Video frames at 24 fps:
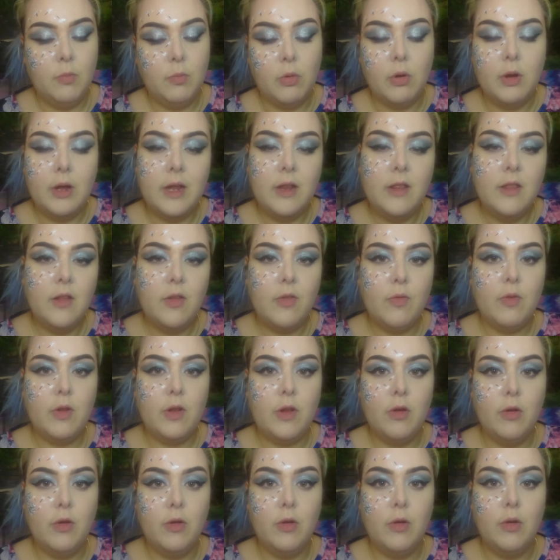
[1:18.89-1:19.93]
but in this
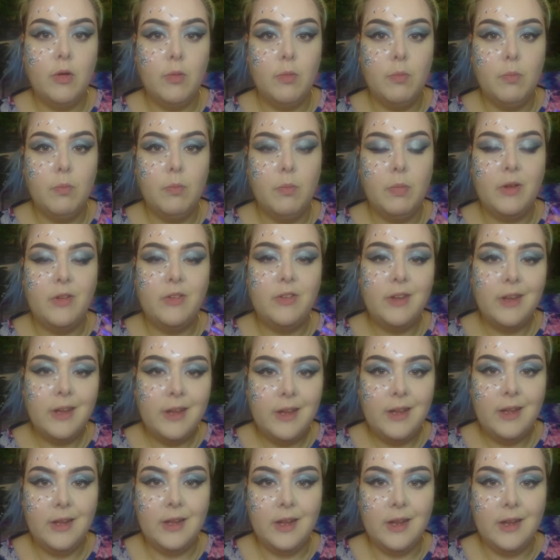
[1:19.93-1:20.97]
video
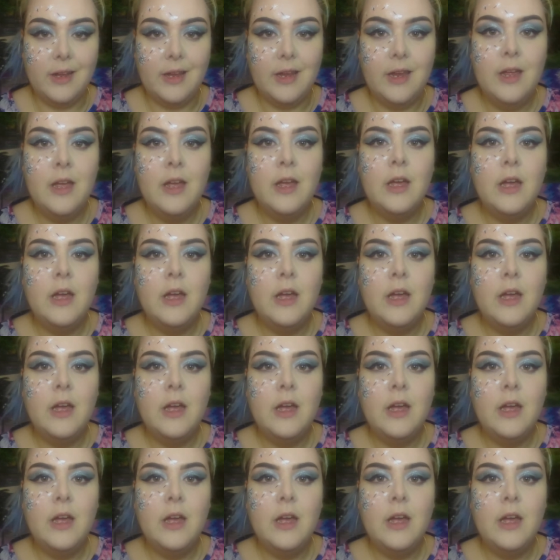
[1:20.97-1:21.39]
particularly,